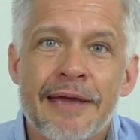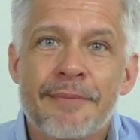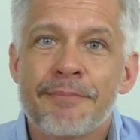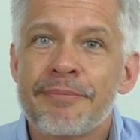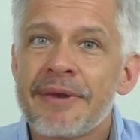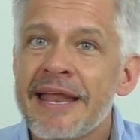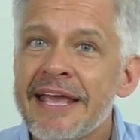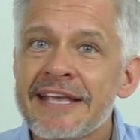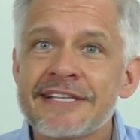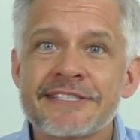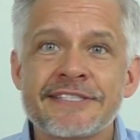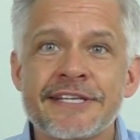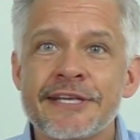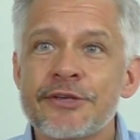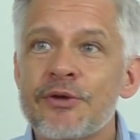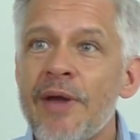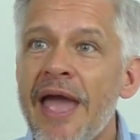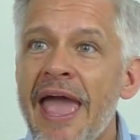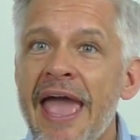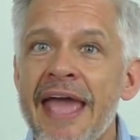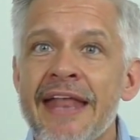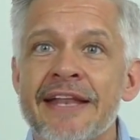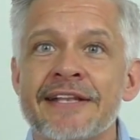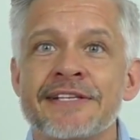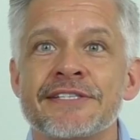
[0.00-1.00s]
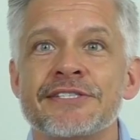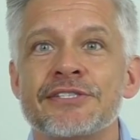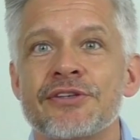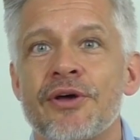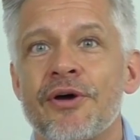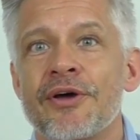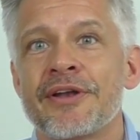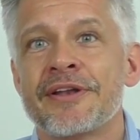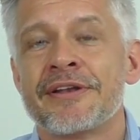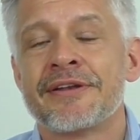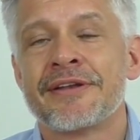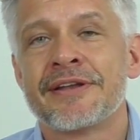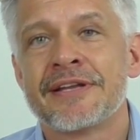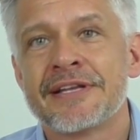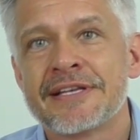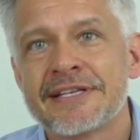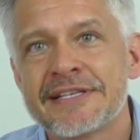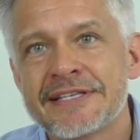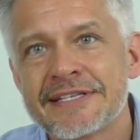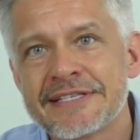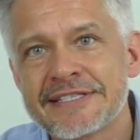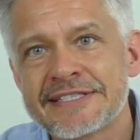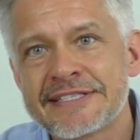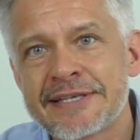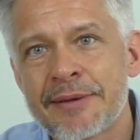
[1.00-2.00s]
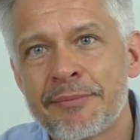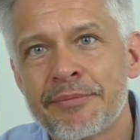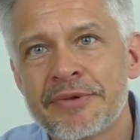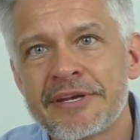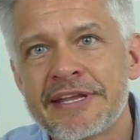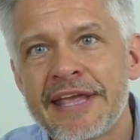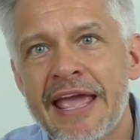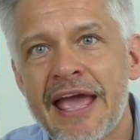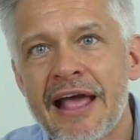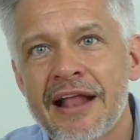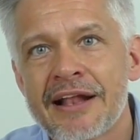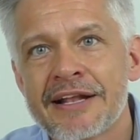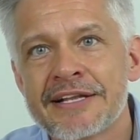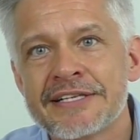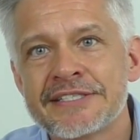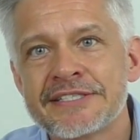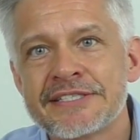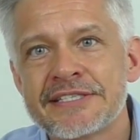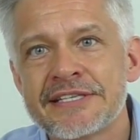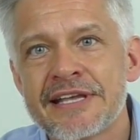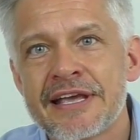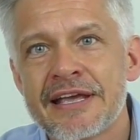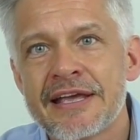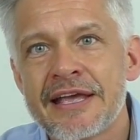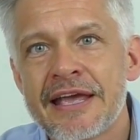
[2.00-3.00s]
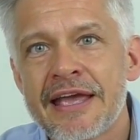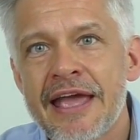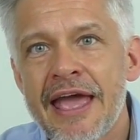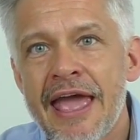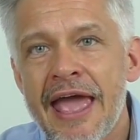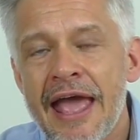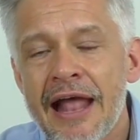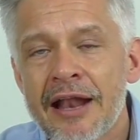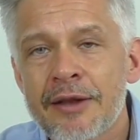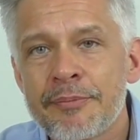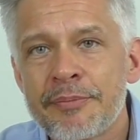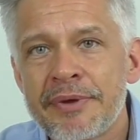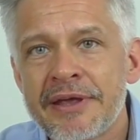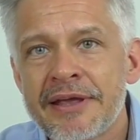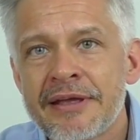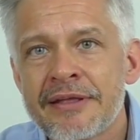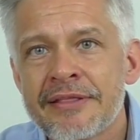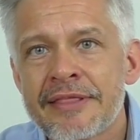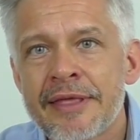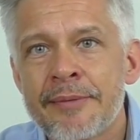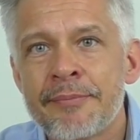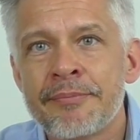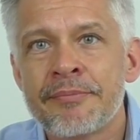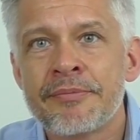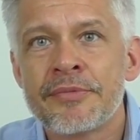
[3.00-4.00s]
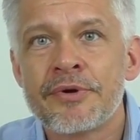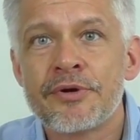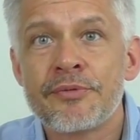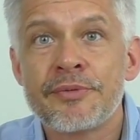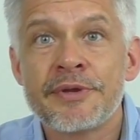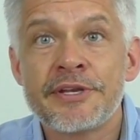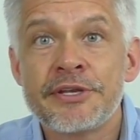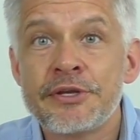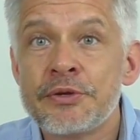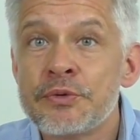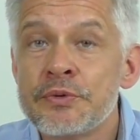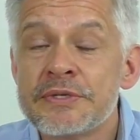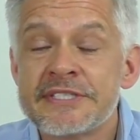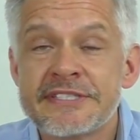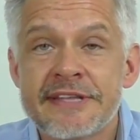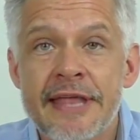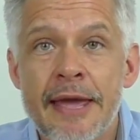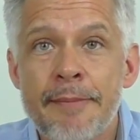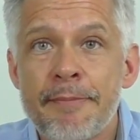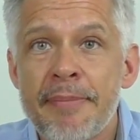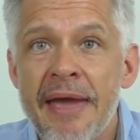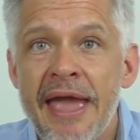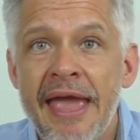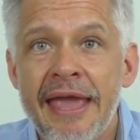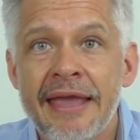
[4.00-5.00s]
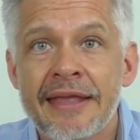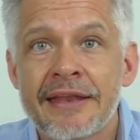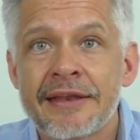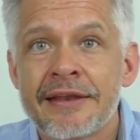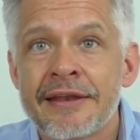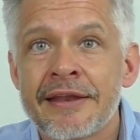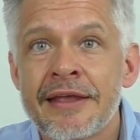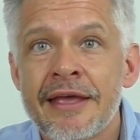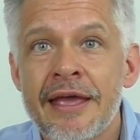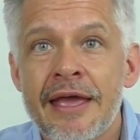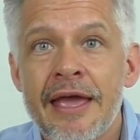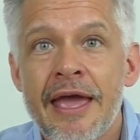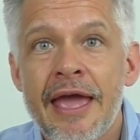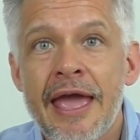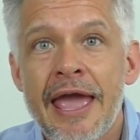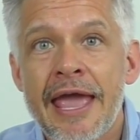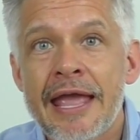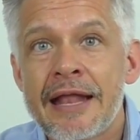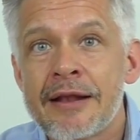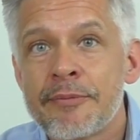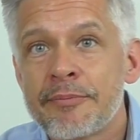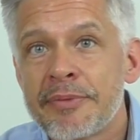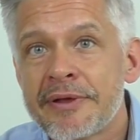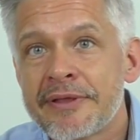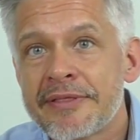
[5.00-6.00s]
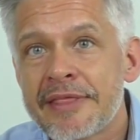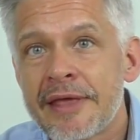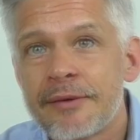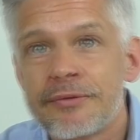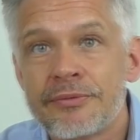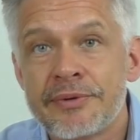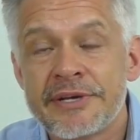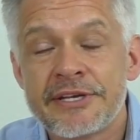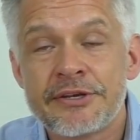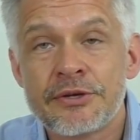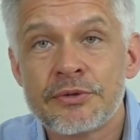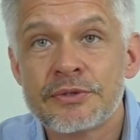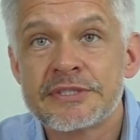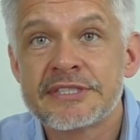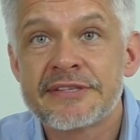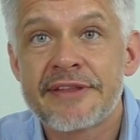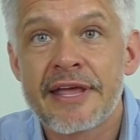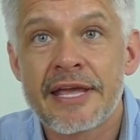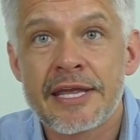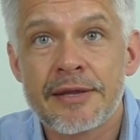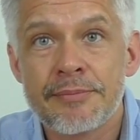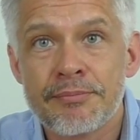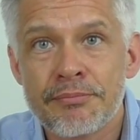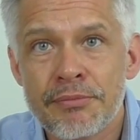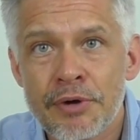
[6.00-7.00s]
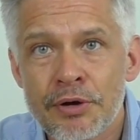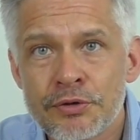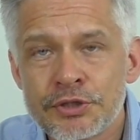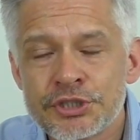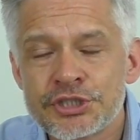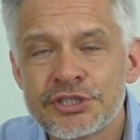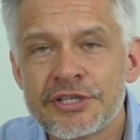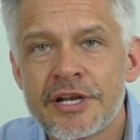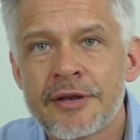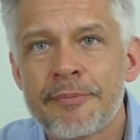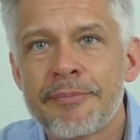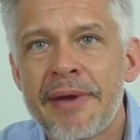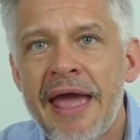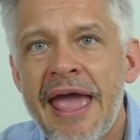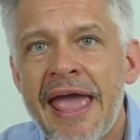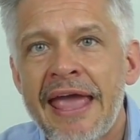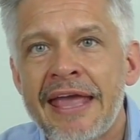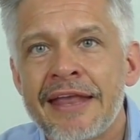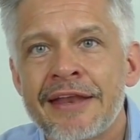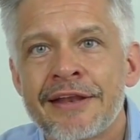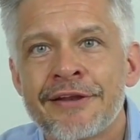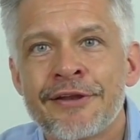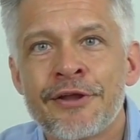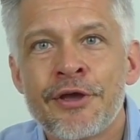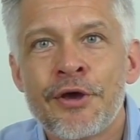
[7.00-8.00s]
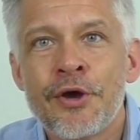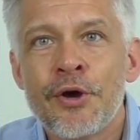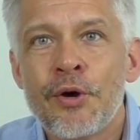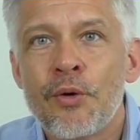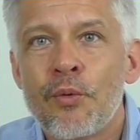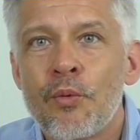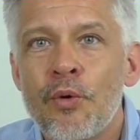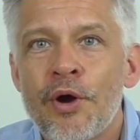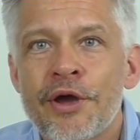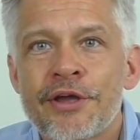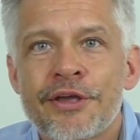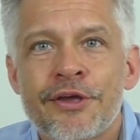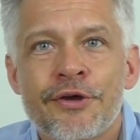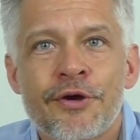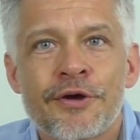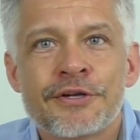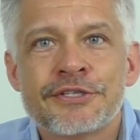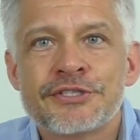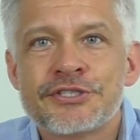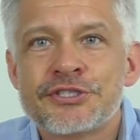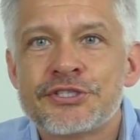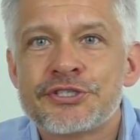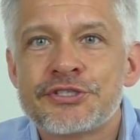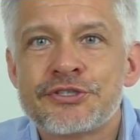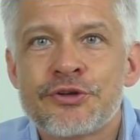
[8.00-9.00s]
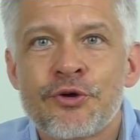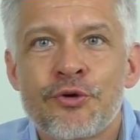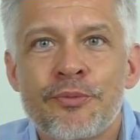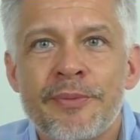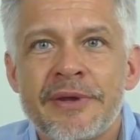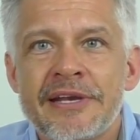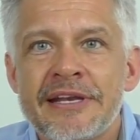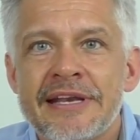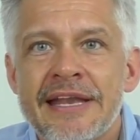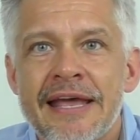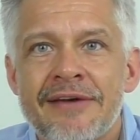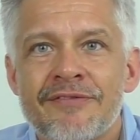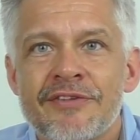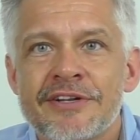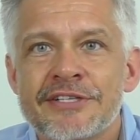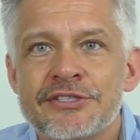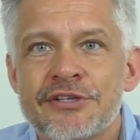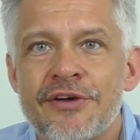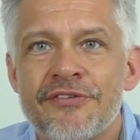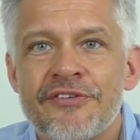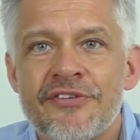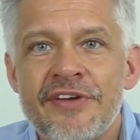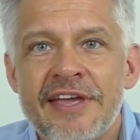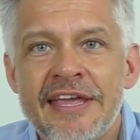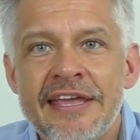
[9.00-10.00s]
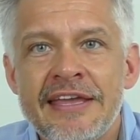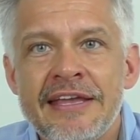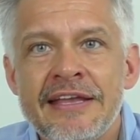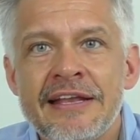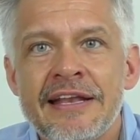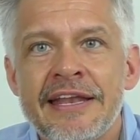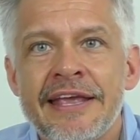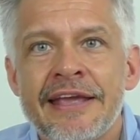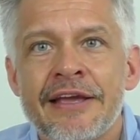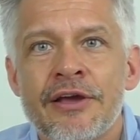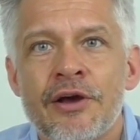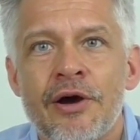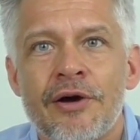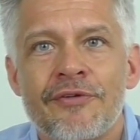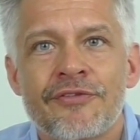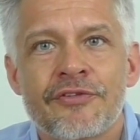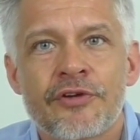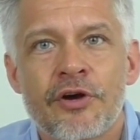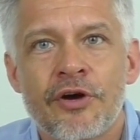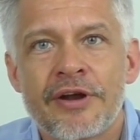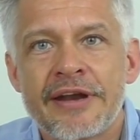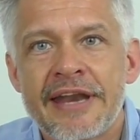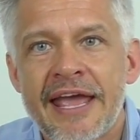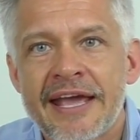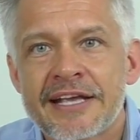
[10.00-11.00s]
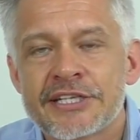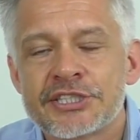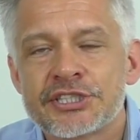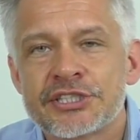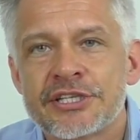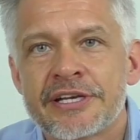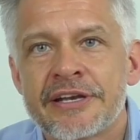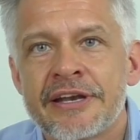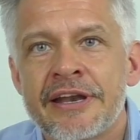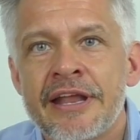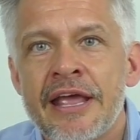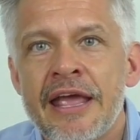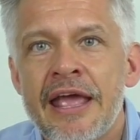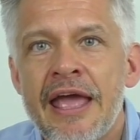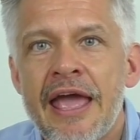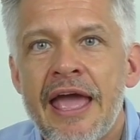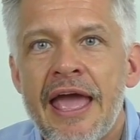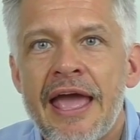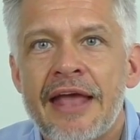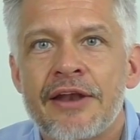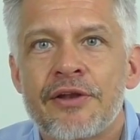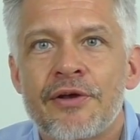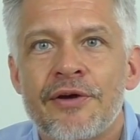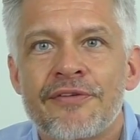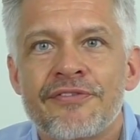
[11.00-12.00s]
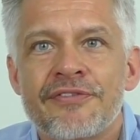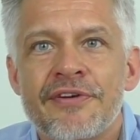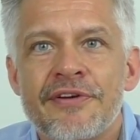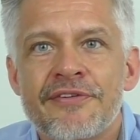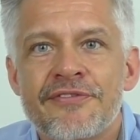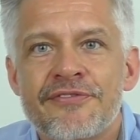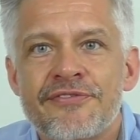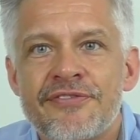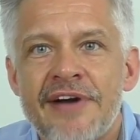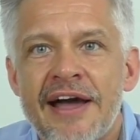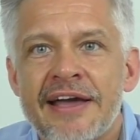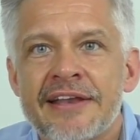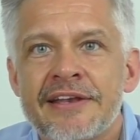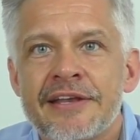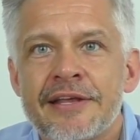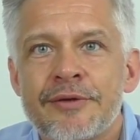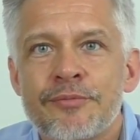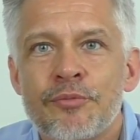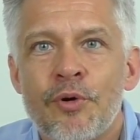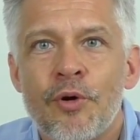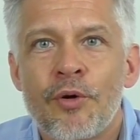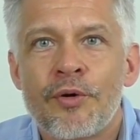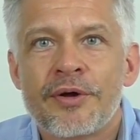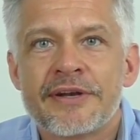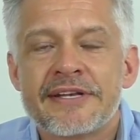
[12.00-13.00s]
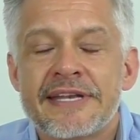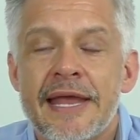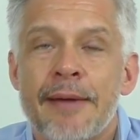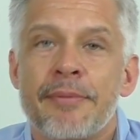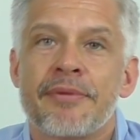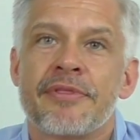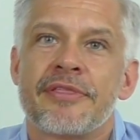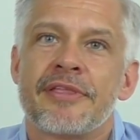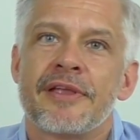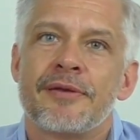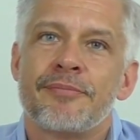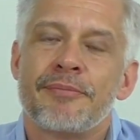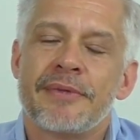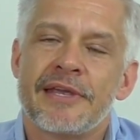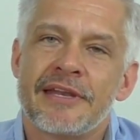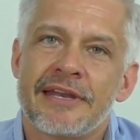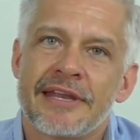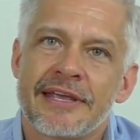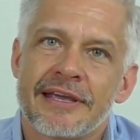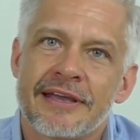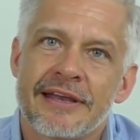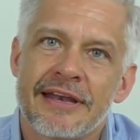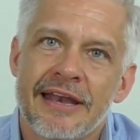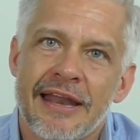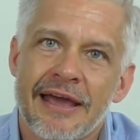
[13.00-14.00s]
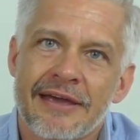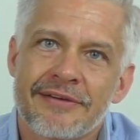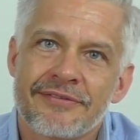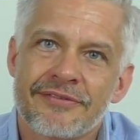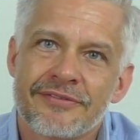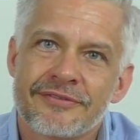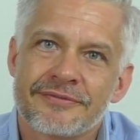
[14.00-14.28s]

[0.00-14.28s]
Placing your hands on somebody else, helping them reduce their pain, helping them reduce their emotional pain, working on so many levels of healing, of connection, and of finding more depth and meaning in life.